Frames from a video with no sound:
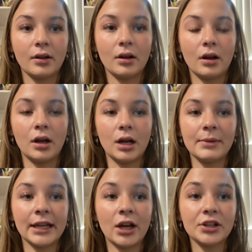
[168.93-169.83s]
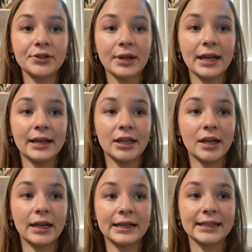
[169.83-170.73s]
It also can
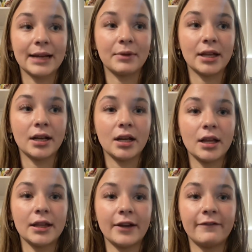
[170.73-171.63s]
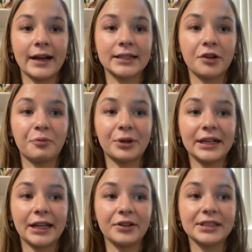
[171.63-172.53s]
examine the effects of
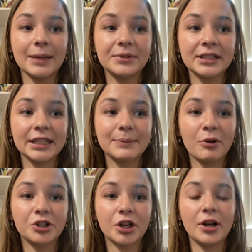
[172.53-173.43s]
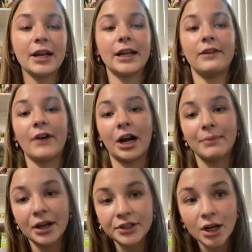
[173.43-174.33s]
prenatal substance exposure,
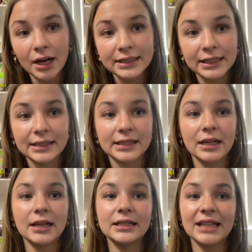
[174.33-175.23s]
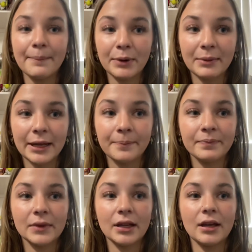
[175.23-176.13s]
environmental toxins, temperament,
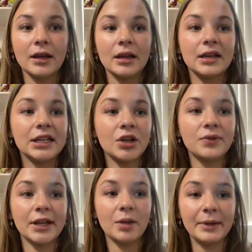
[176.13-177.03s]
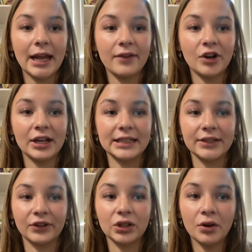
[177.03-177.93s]
neonatal behavior in
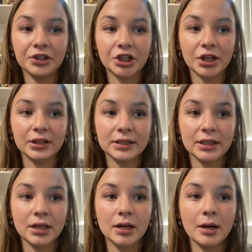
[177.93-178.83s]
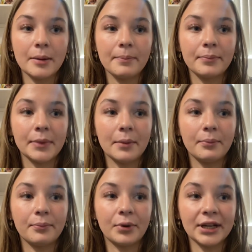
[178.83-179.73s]
different cultures,
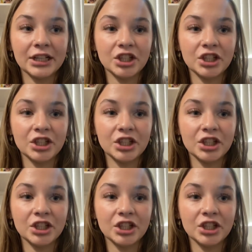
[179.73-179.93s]
prediction